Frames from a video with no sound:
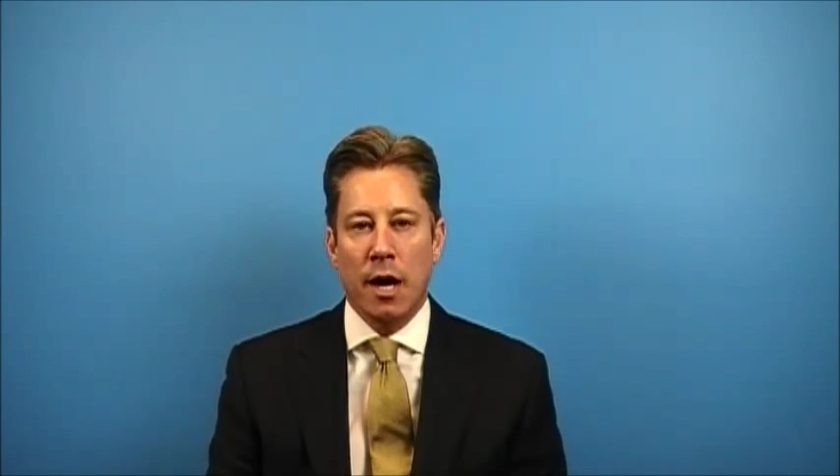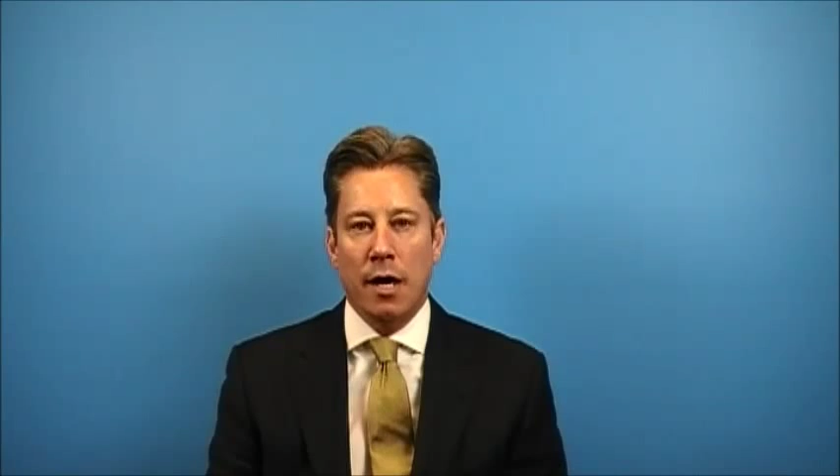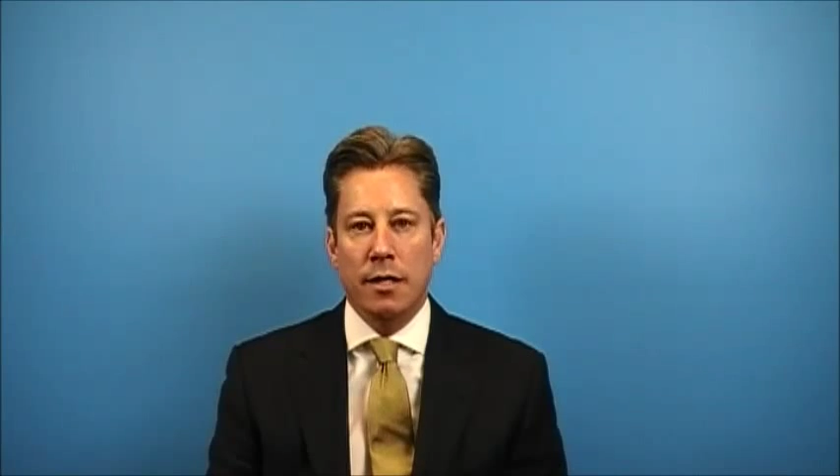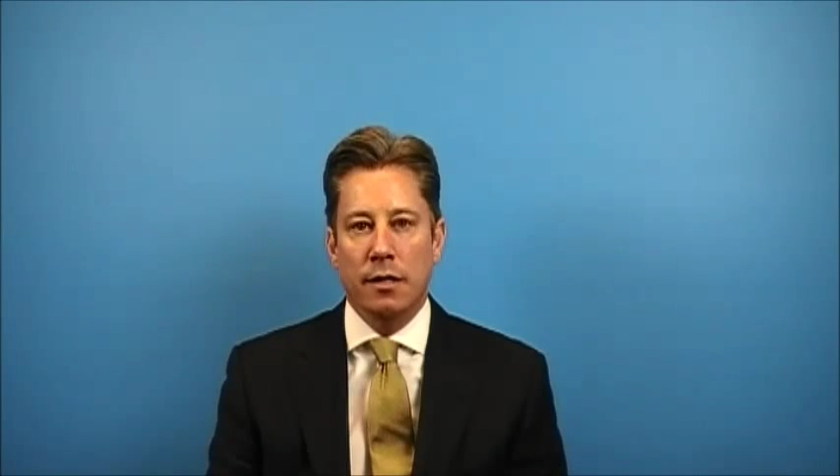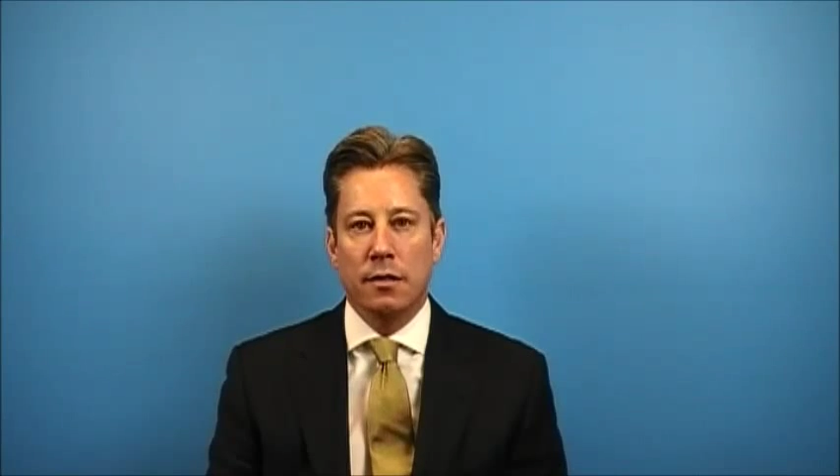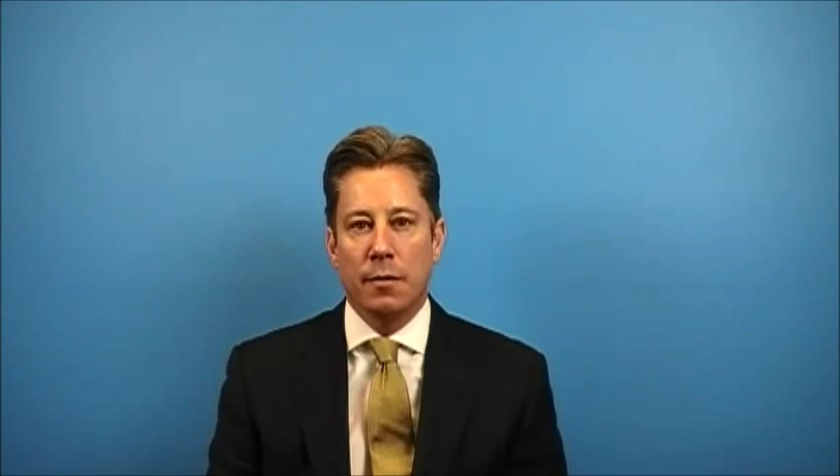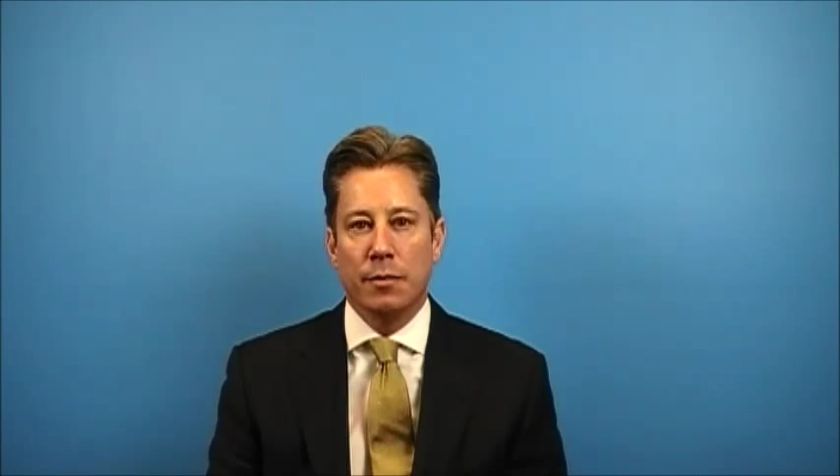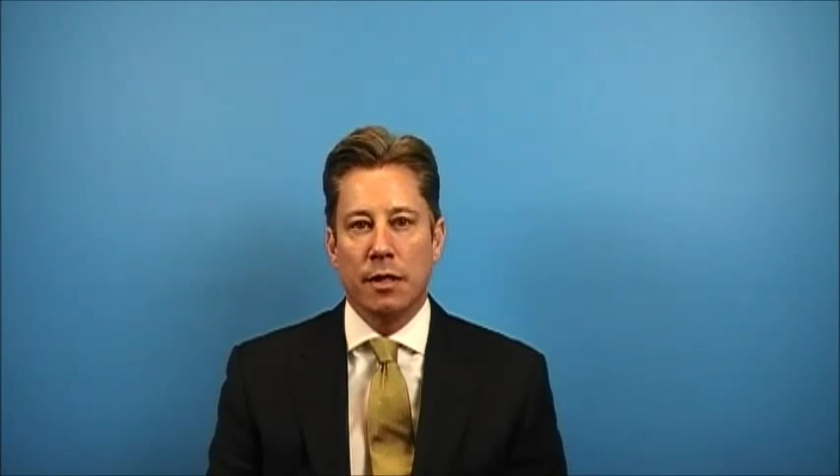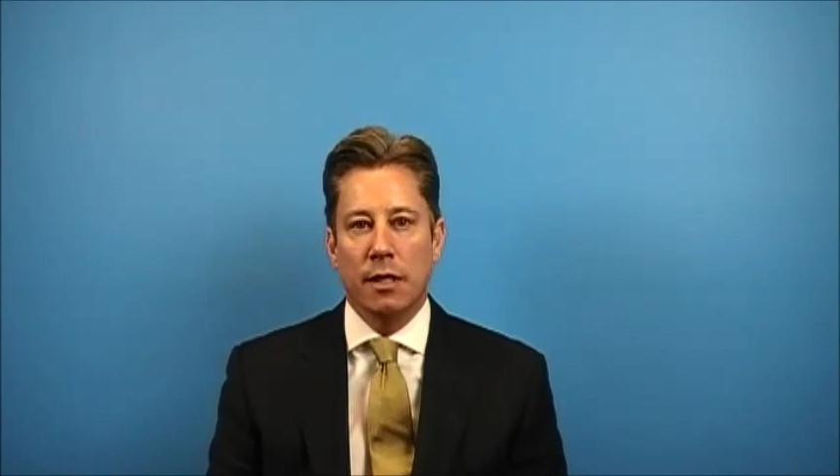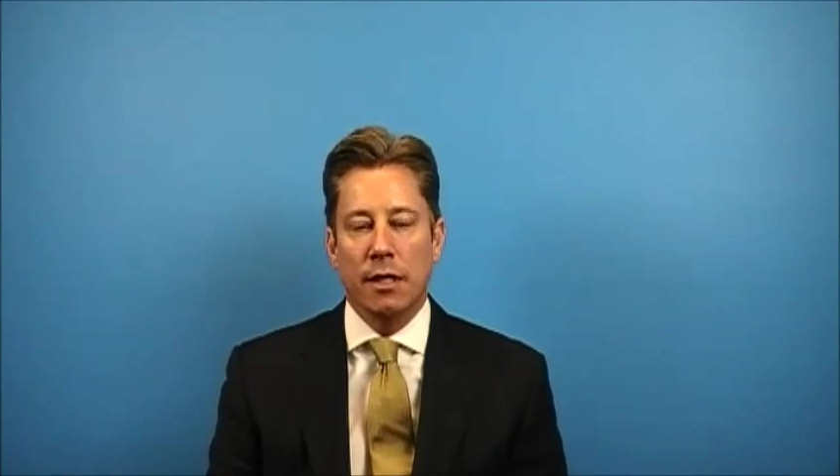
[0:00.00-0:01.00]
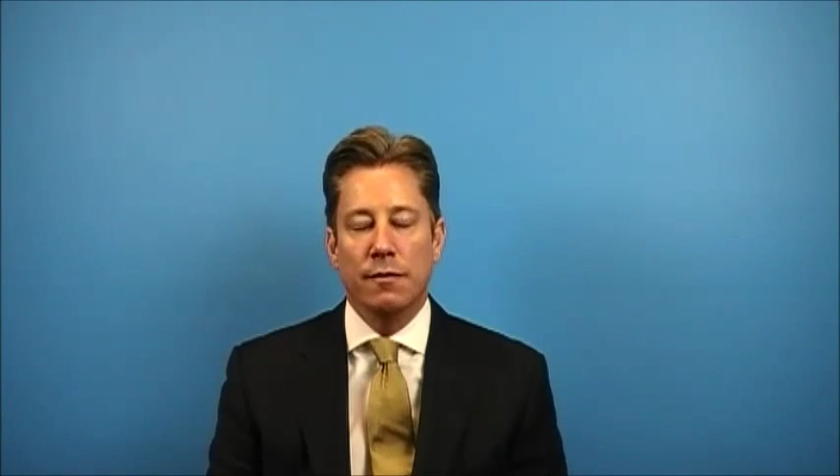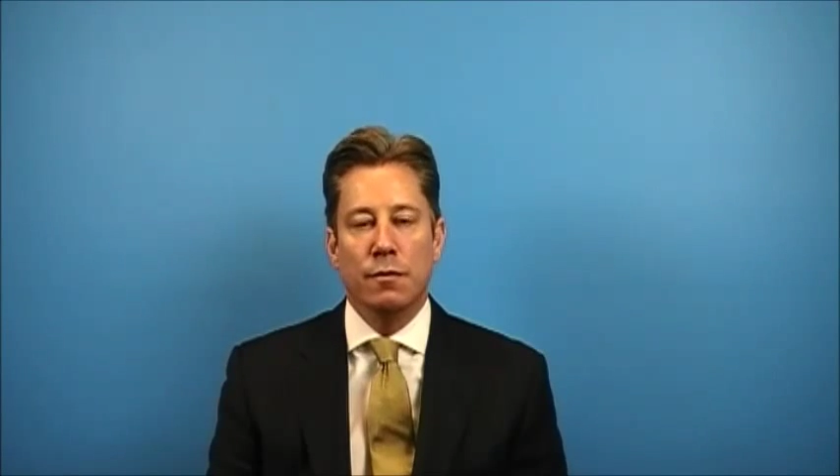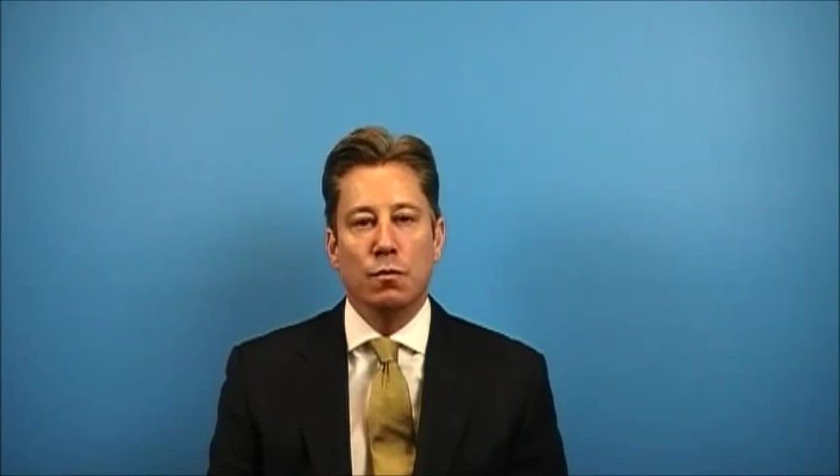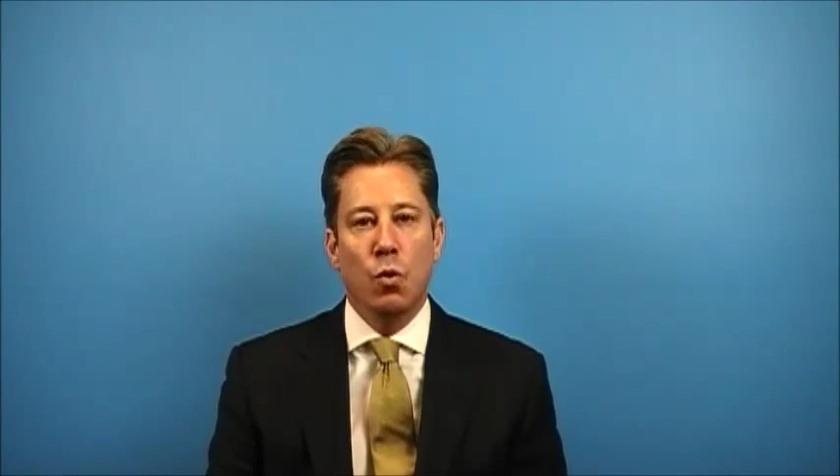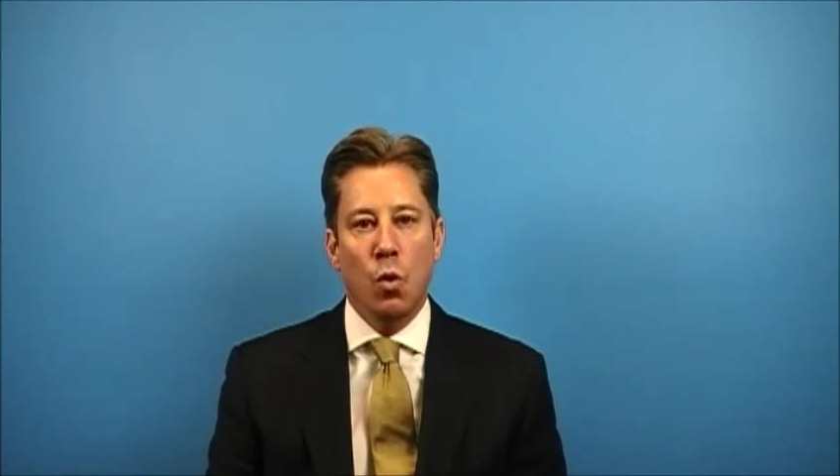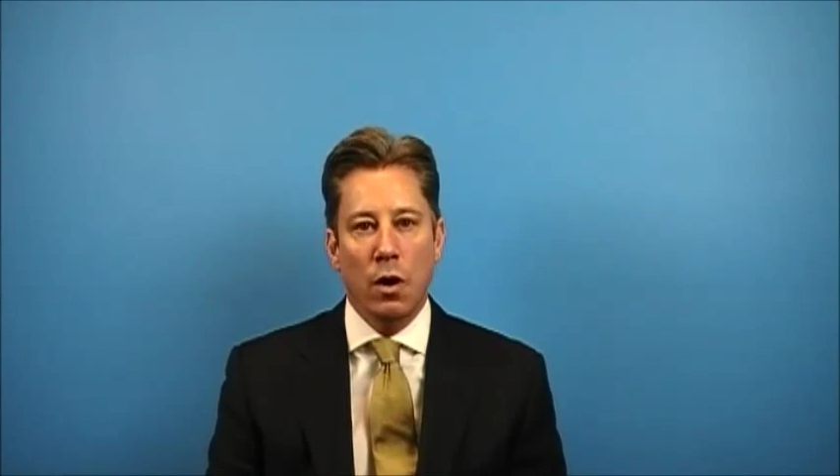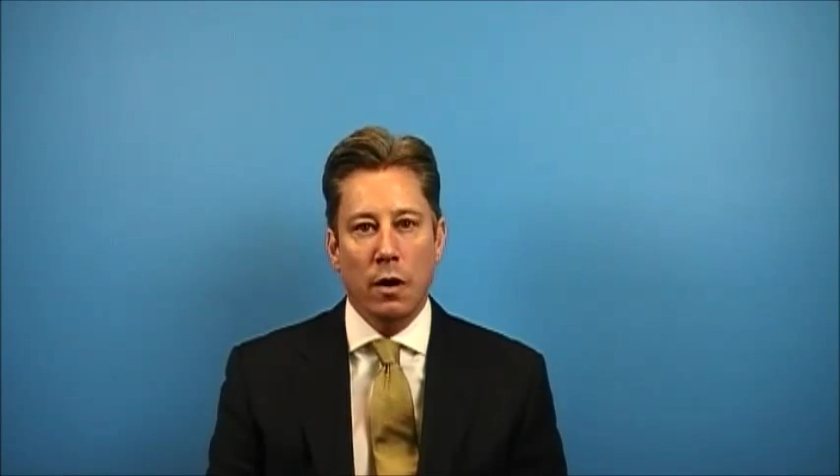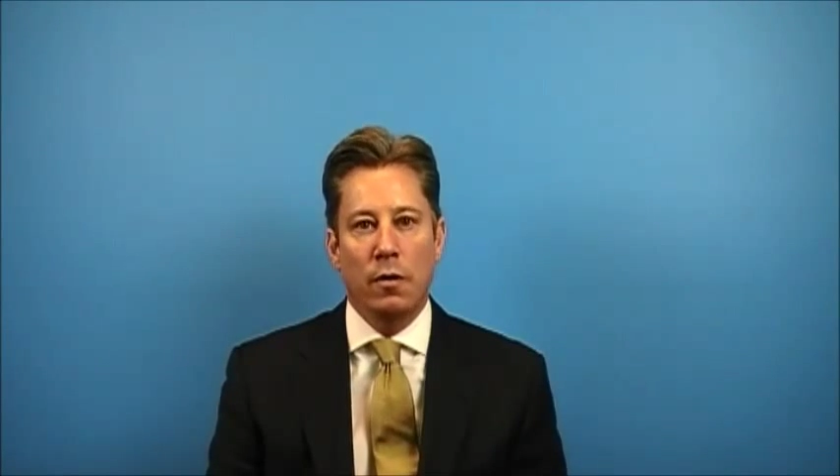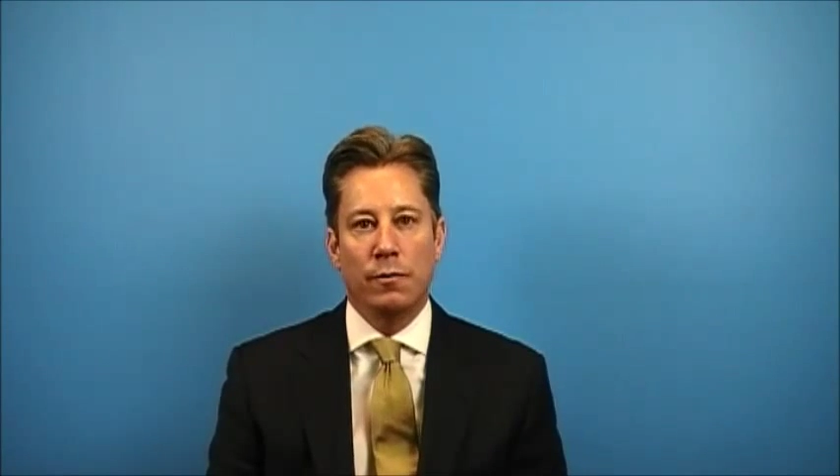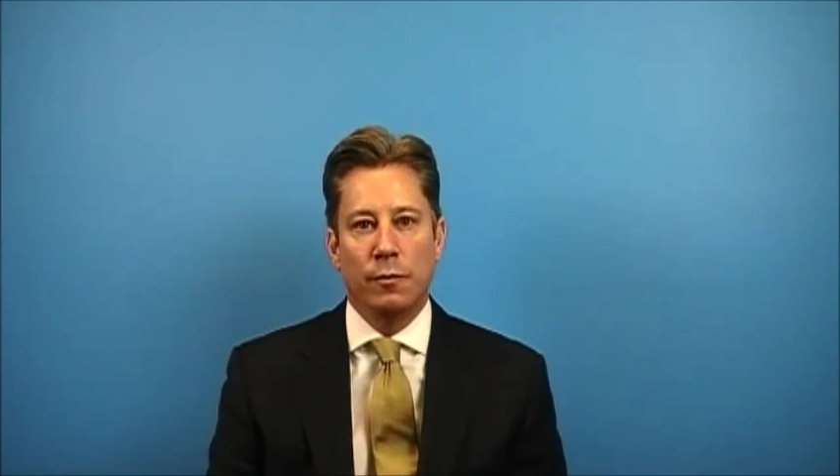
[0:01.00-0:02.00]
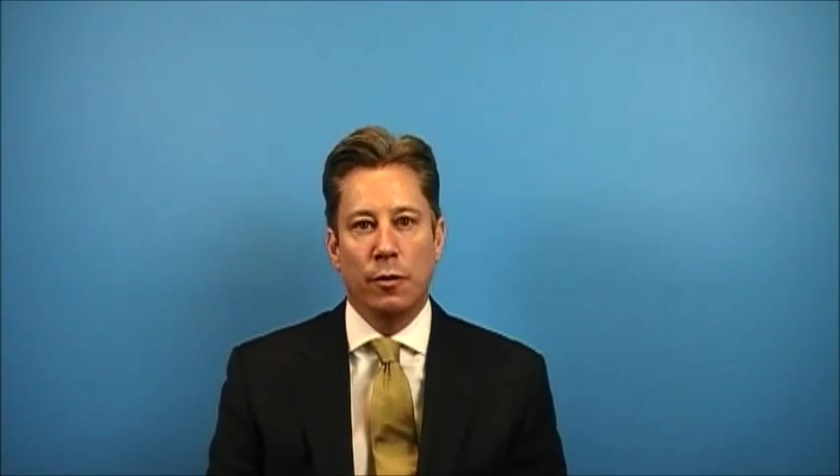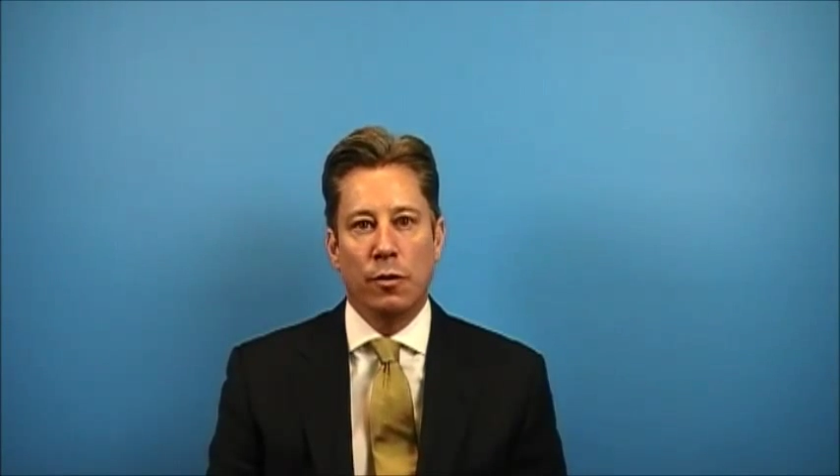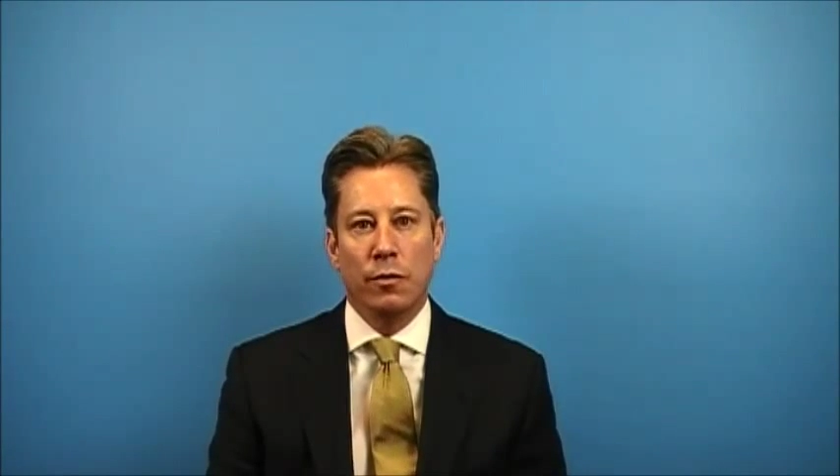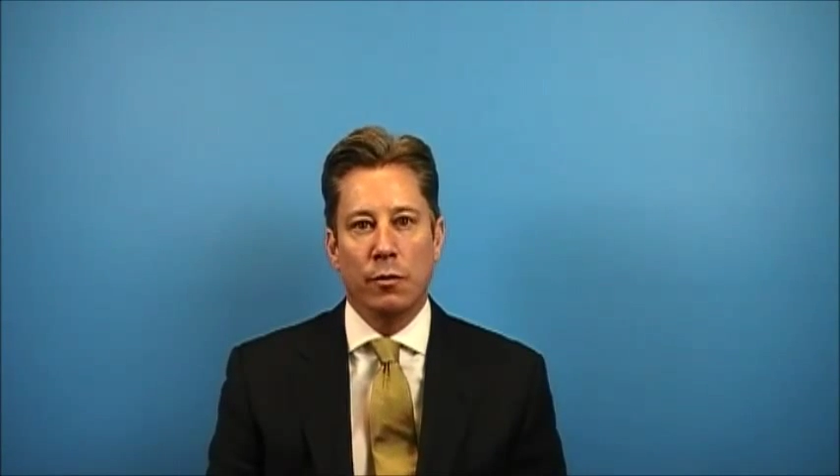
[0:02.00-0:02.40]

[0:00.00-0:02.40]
I think something even more helpful